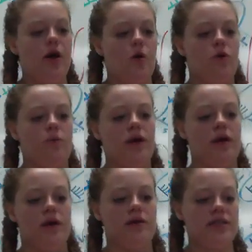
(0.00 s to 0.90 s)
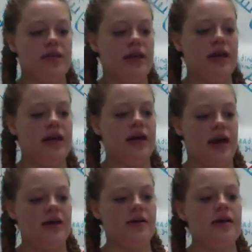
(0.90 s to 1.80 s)
will be DNA
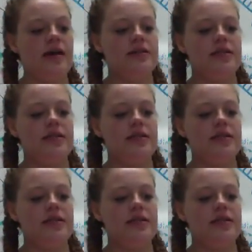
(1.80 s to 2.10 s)
A,